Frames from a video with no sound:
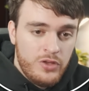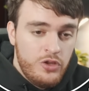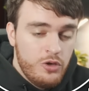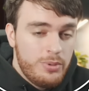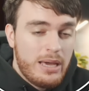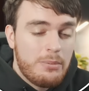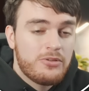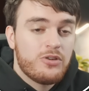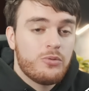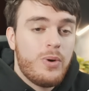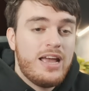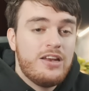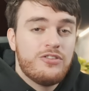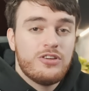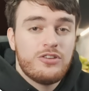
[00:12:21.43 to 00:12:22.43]
you'll be able to
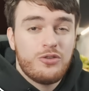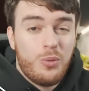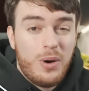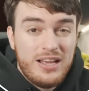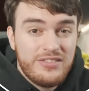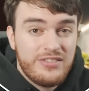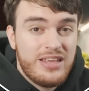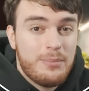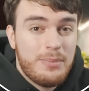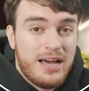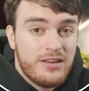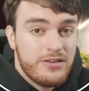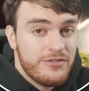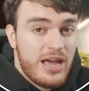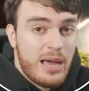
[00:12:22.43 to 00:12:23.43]
wager twice the amount of